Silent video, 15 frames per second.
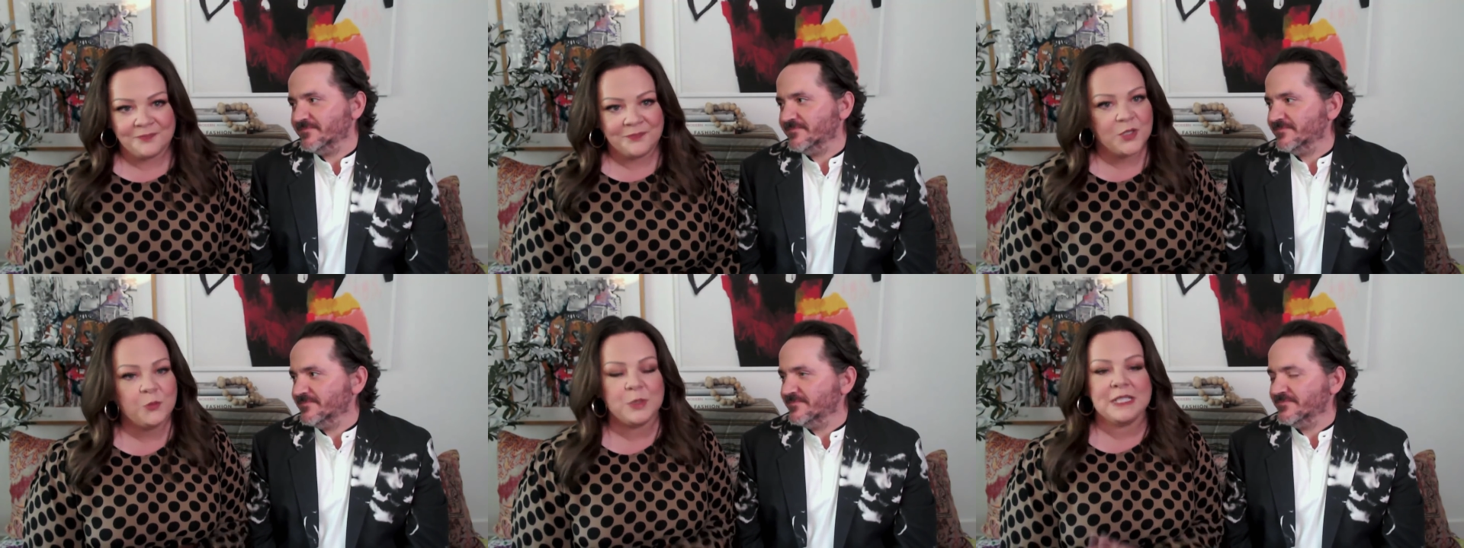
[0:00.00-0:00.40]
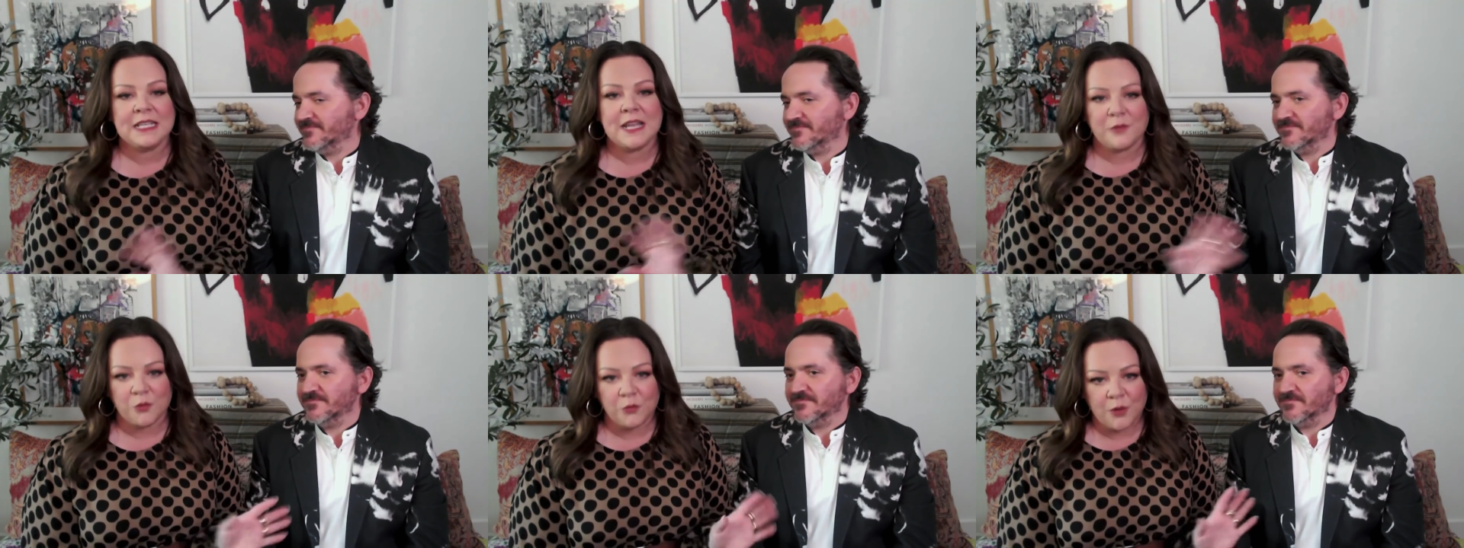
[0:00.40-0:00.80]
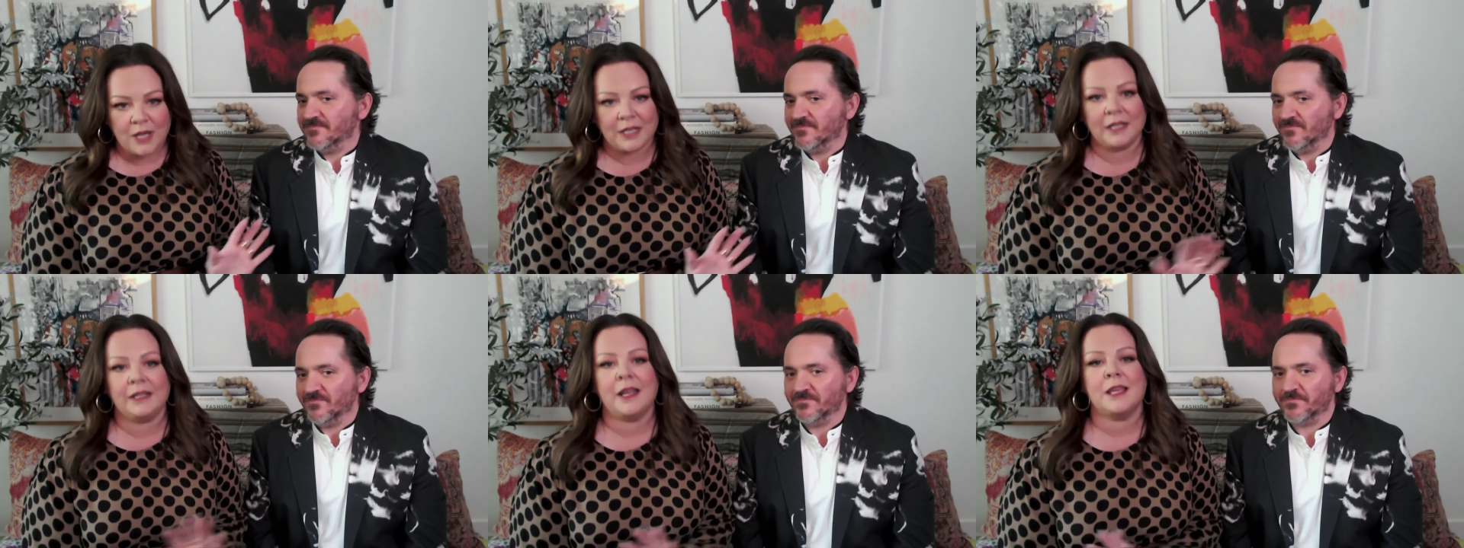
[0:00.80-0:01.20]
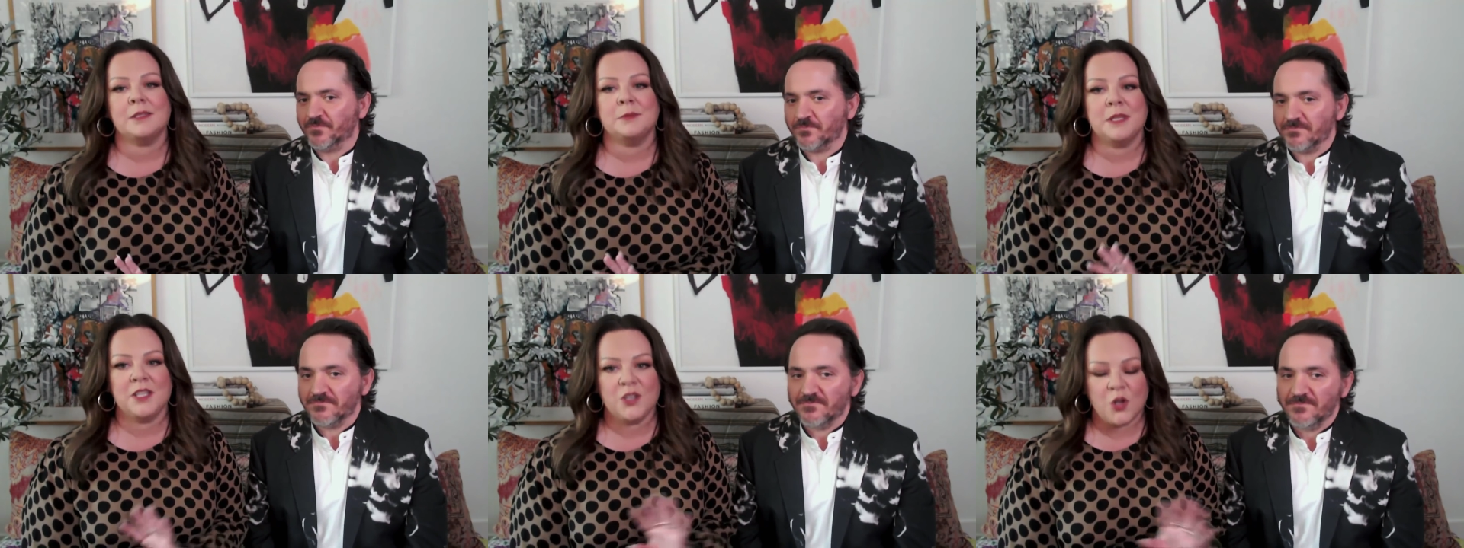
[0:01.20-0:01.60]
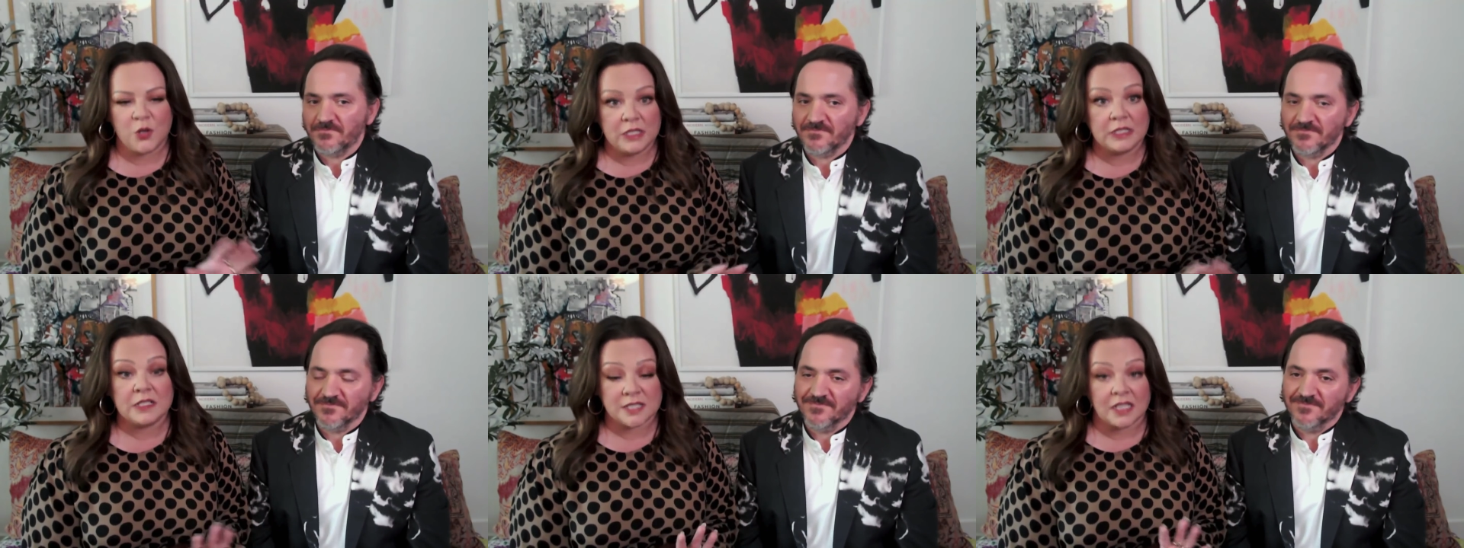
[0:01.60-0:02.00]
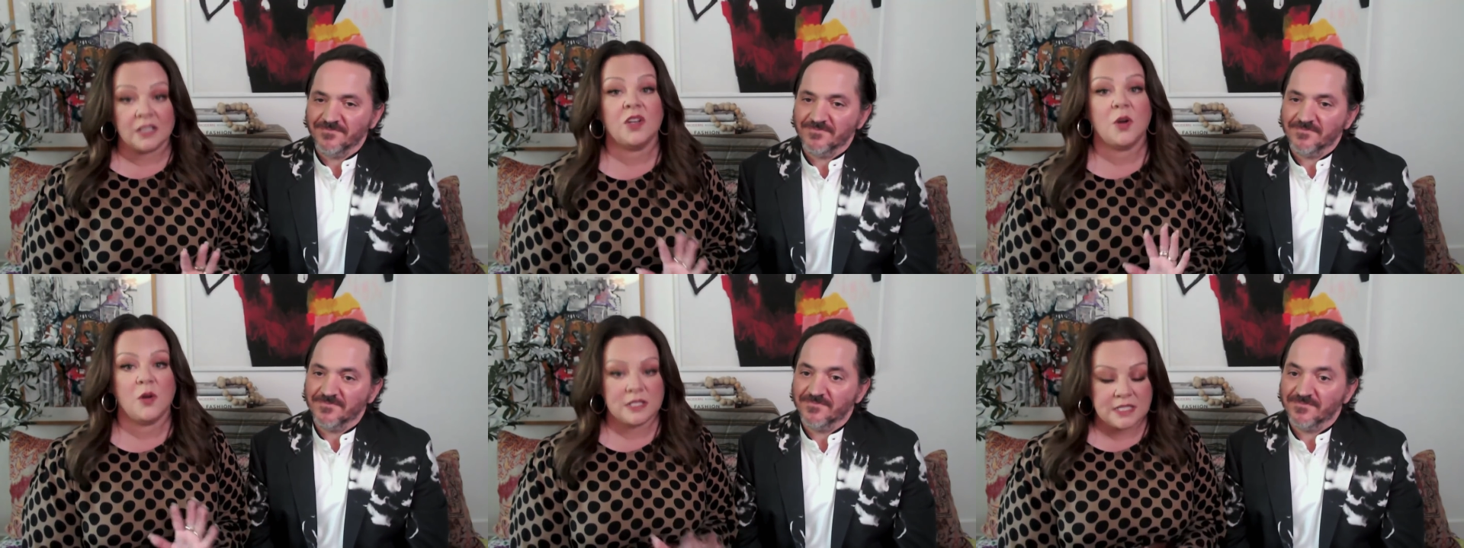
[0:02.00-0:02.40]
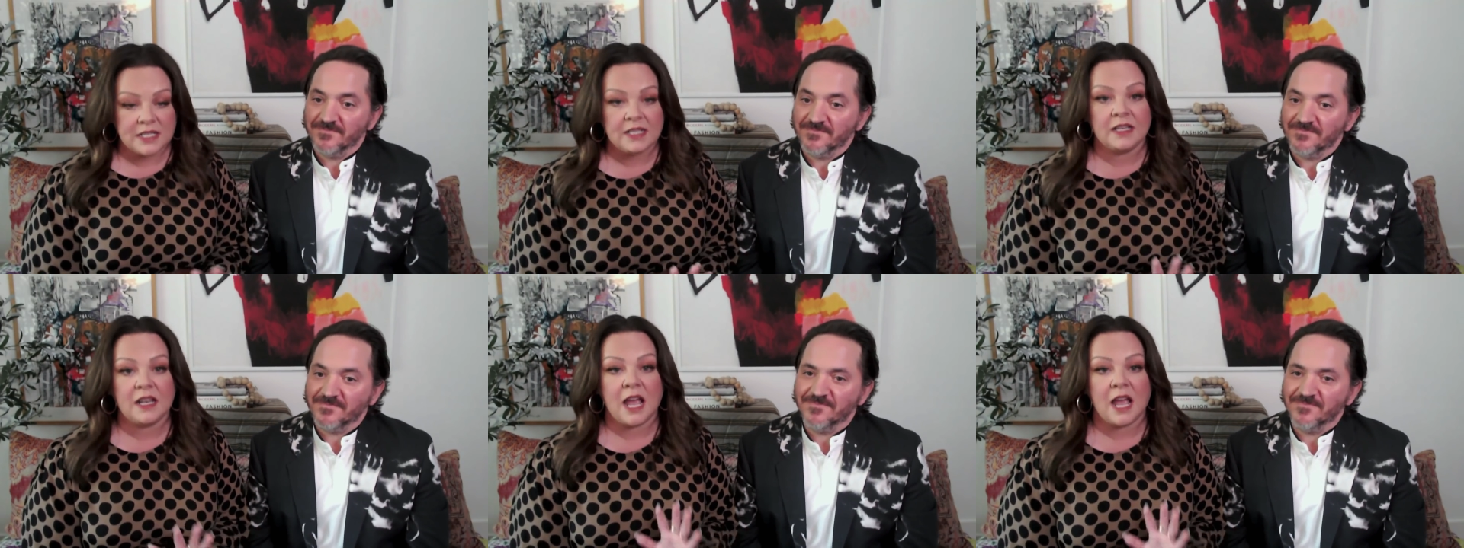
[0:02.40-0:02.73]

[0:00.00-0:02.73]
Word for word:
Speaker 1: You would never recognize me. No. And he's like, no, I did.